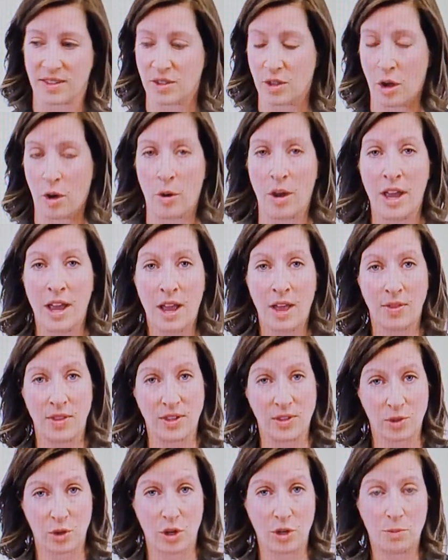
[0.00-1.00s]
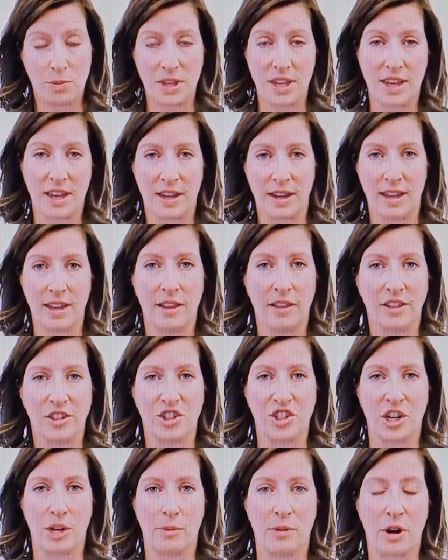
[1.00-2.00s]
So this could be an
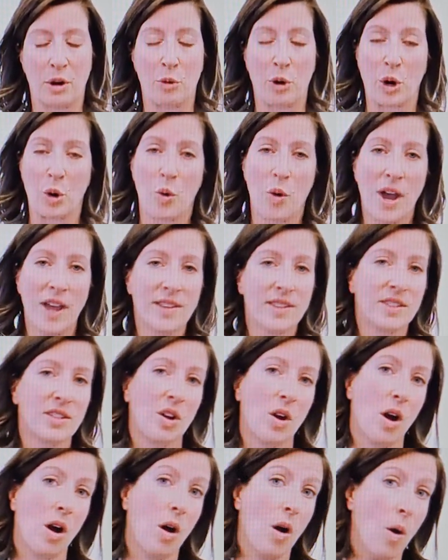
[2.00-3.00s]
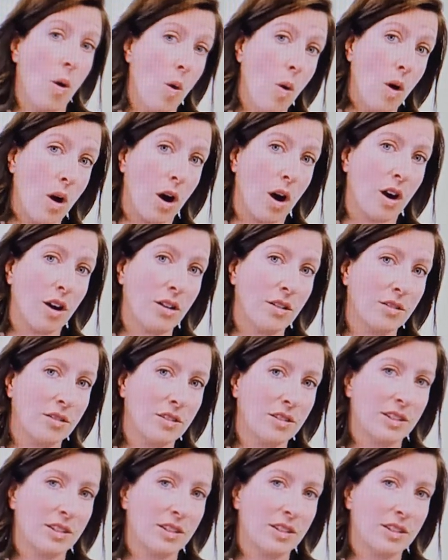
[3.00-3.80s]
illegitimate request, or